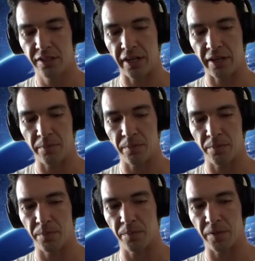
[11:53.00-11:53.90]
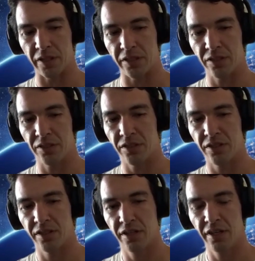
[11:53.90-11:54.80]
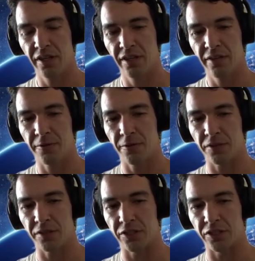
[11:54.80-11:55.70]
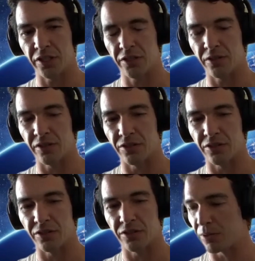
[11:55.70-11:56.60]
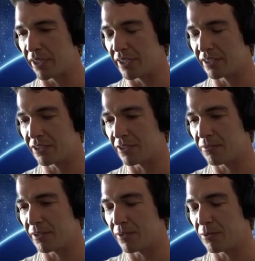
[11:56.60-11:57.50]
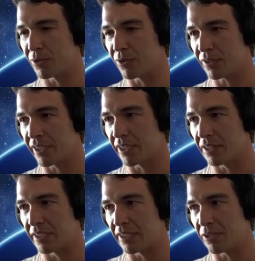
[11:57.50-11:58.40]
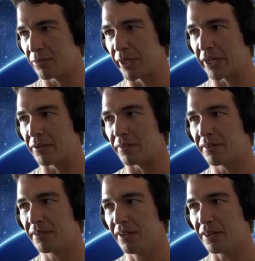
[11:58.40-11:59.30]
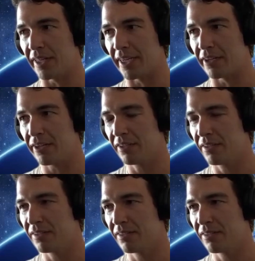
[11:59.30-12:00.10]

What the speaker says: type like of course like gender and sexuality stuff that was all kind of like coming out later,